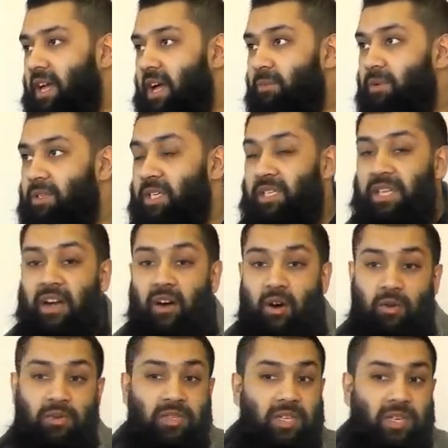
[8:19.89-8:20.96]
And we said that
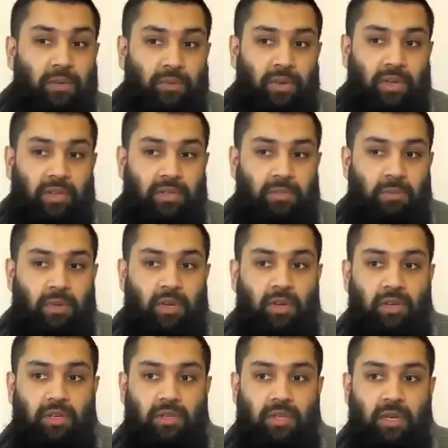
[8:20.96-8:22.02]
whole significance
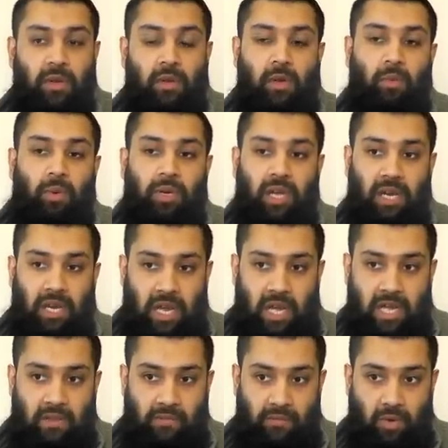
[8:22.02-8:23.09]
because when
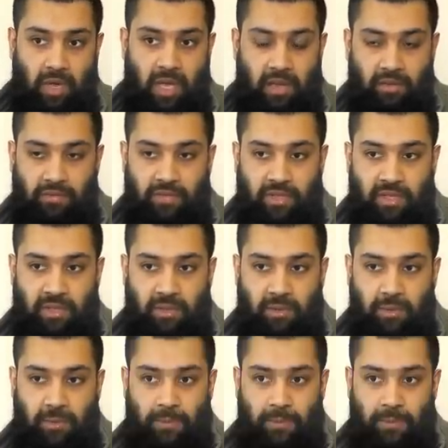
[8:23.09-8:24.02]
Allah He forgives,